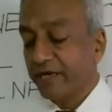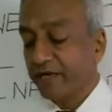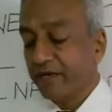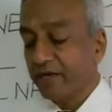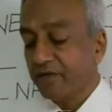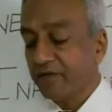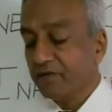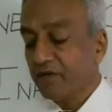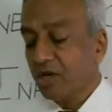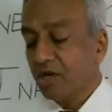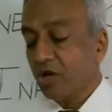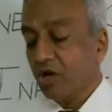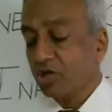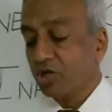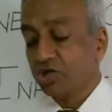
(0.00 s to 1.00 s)

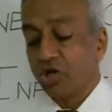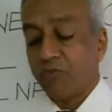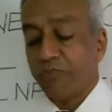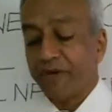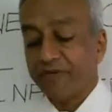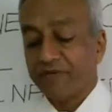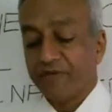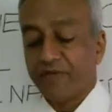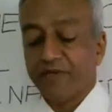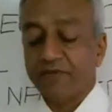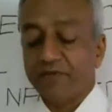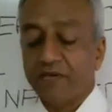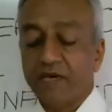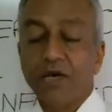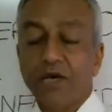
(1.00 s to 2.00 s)
decrease or stop
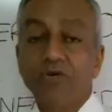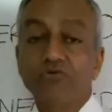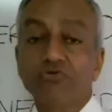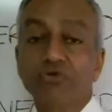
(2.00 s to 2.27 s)
exercise.